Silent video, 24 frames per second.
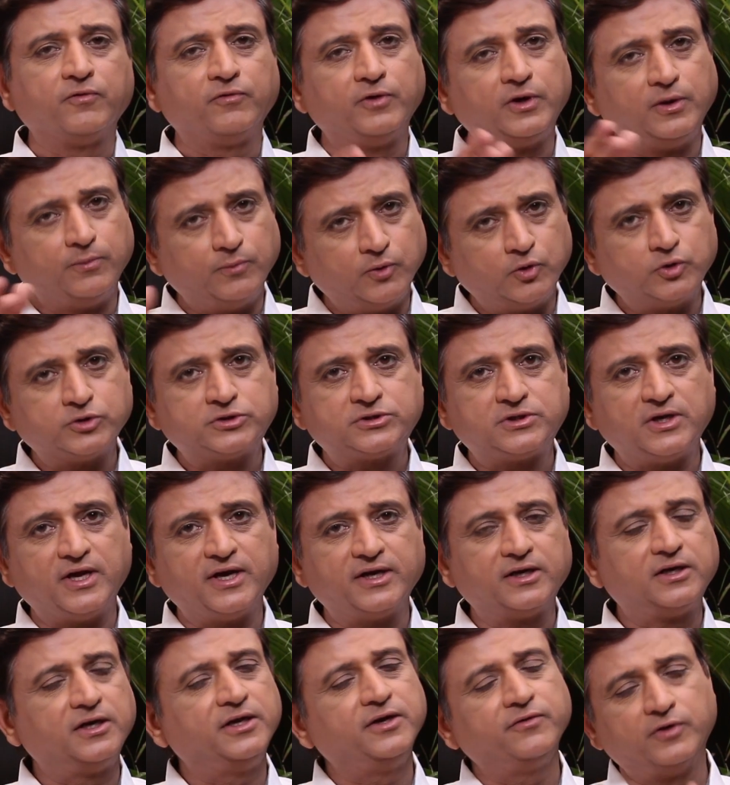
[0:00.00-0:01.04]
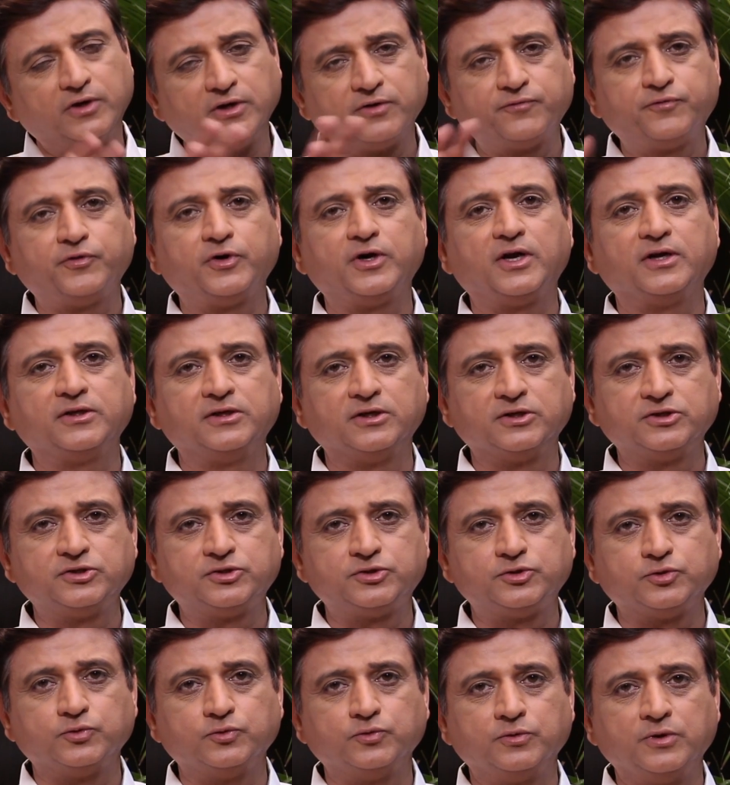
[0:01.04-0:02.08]
will most likely work for
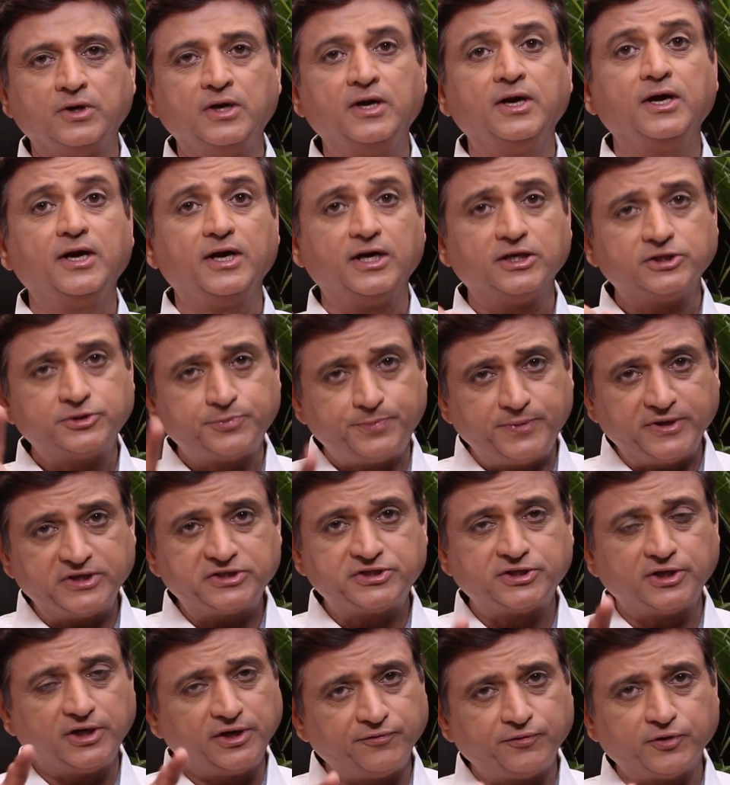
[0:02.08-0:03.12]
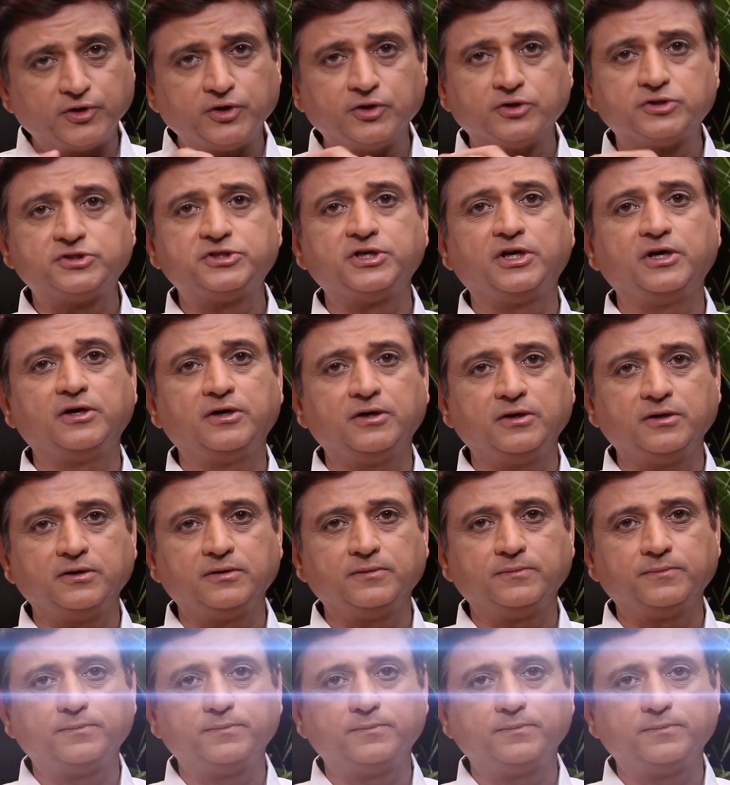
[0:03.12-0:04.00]
others too, especially for your children.